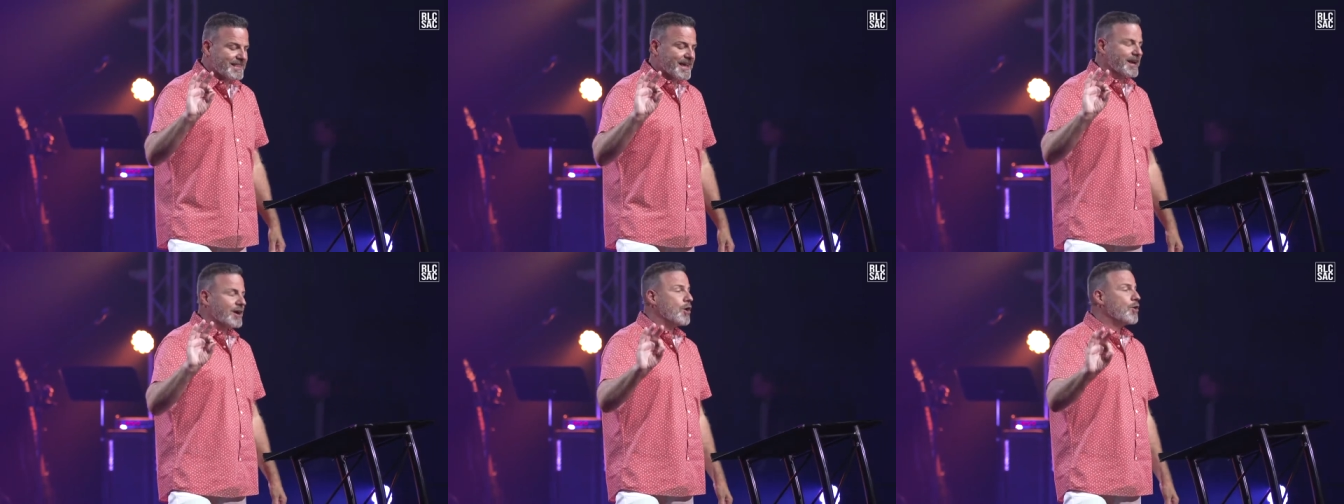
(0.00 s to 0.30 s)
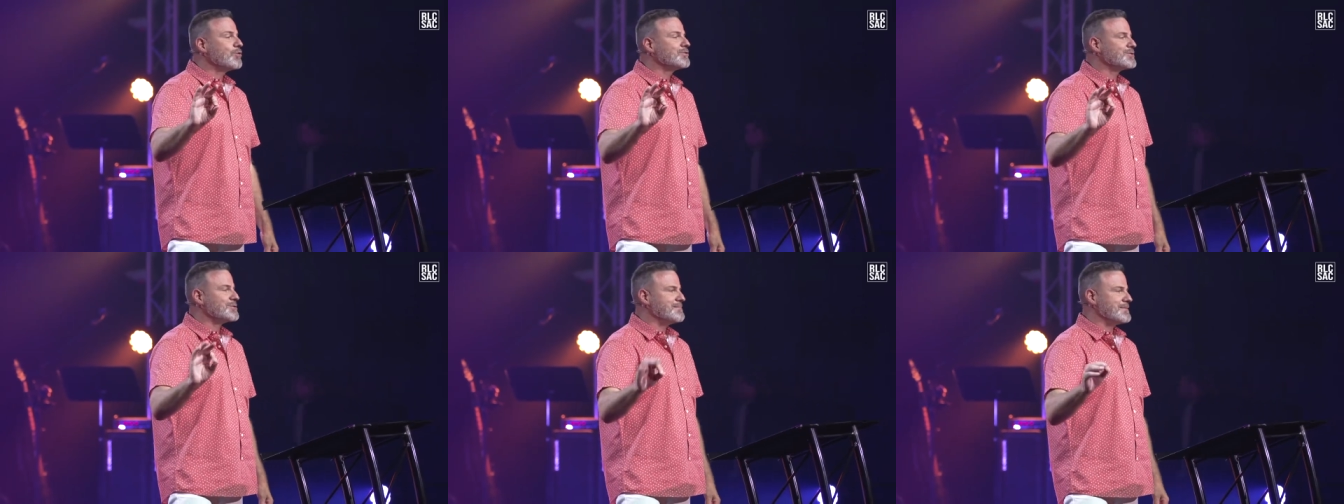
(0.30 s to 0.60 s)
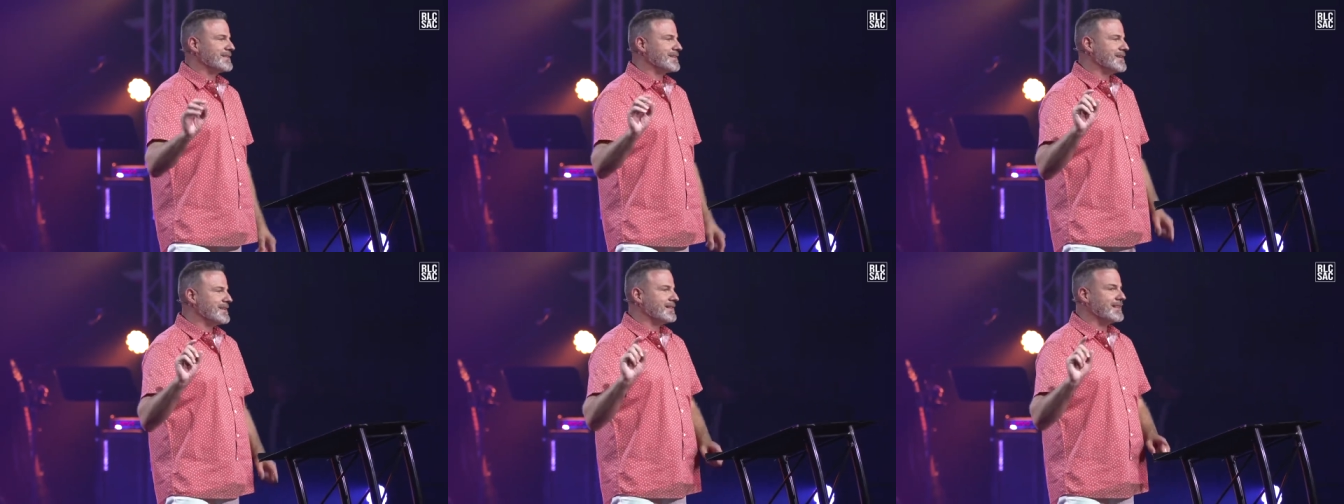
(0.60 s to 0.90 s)
that
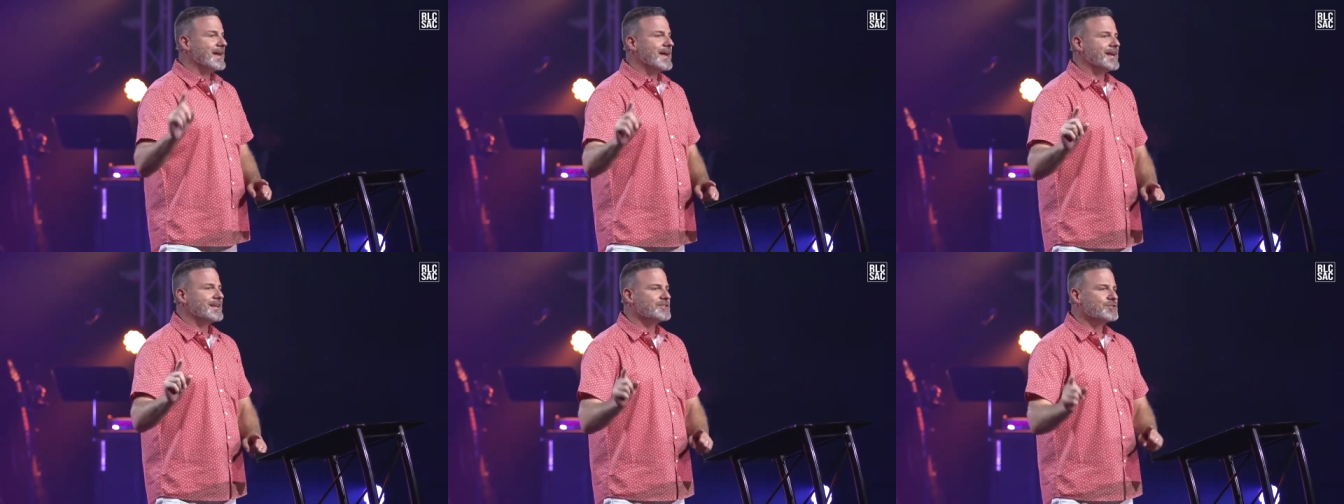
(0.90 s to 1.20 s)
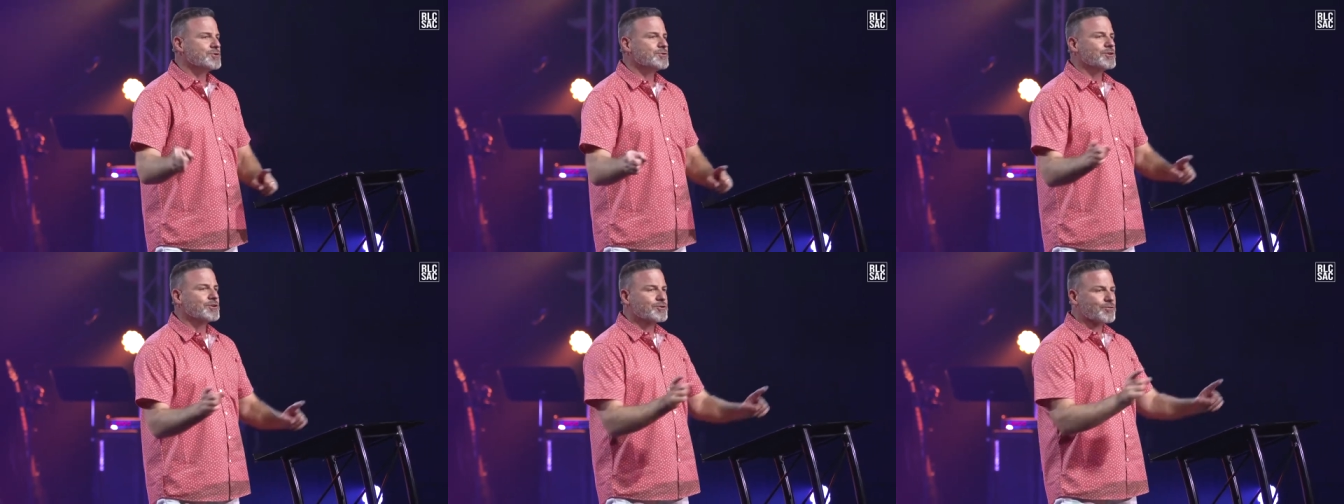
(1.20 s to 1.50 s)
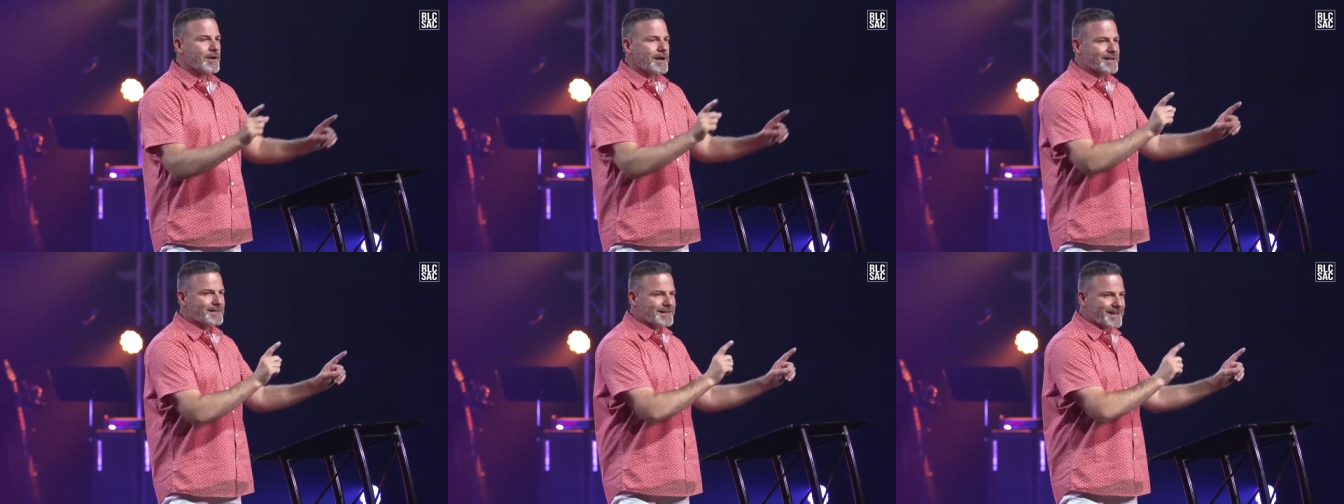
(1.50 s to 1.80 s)
ultimately led to a
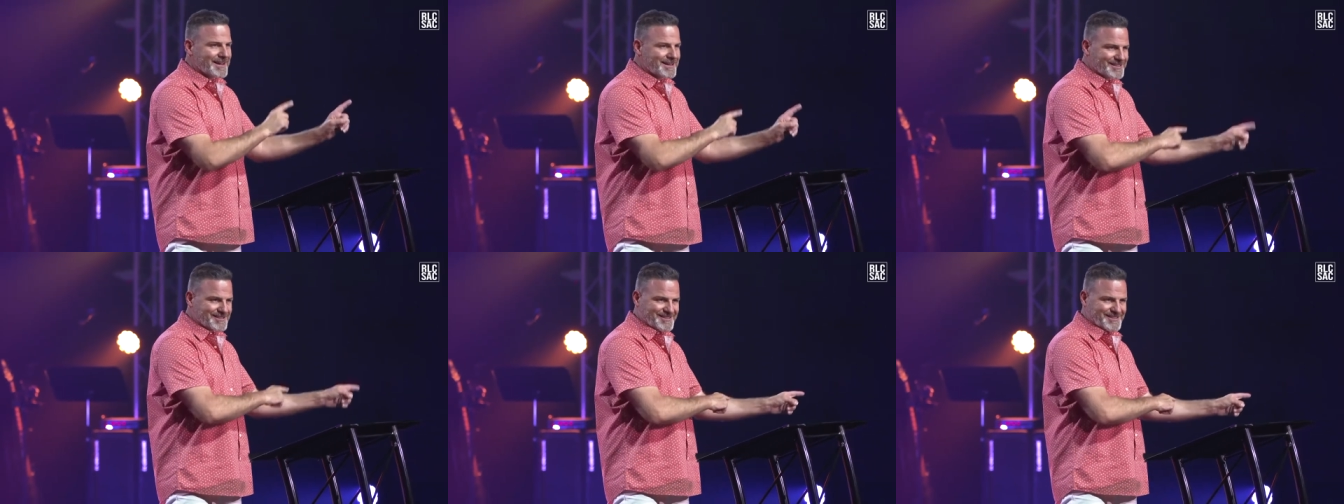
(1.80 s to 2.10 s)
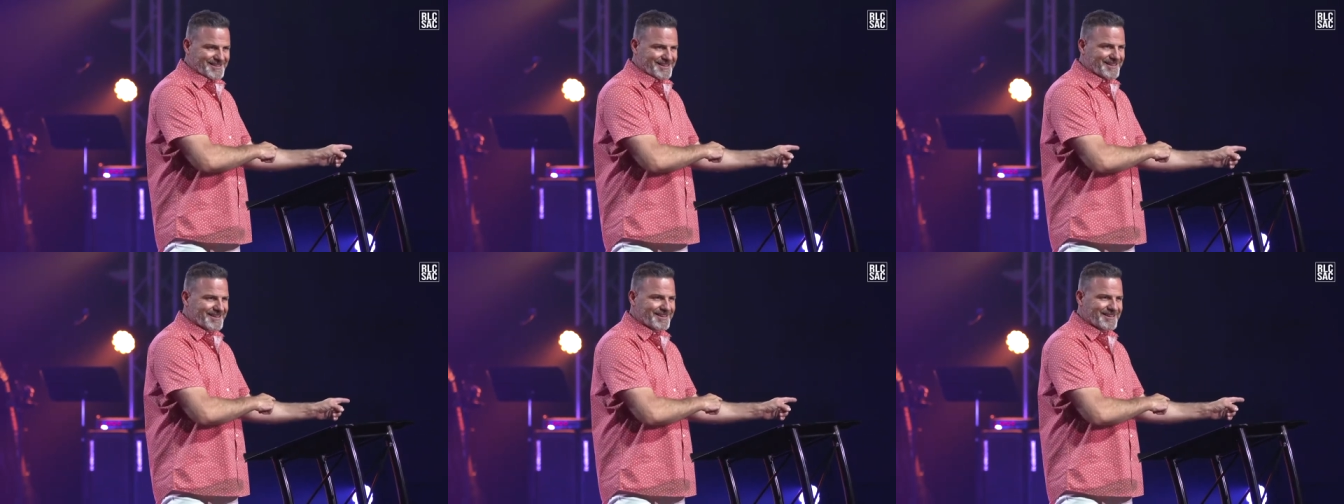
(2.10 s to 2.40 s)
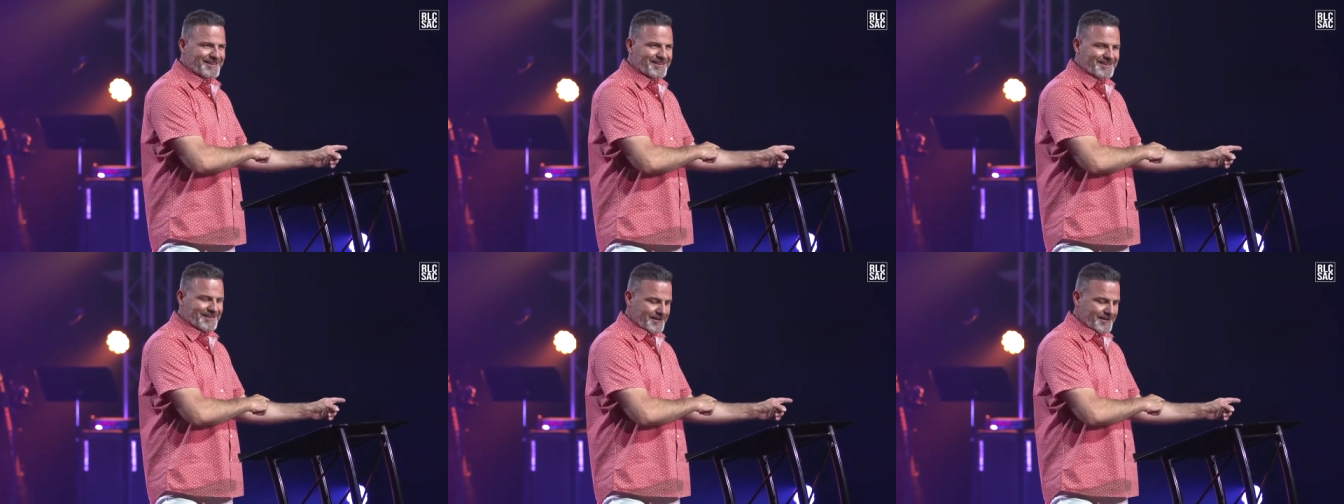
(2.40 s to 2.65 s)
great legacy.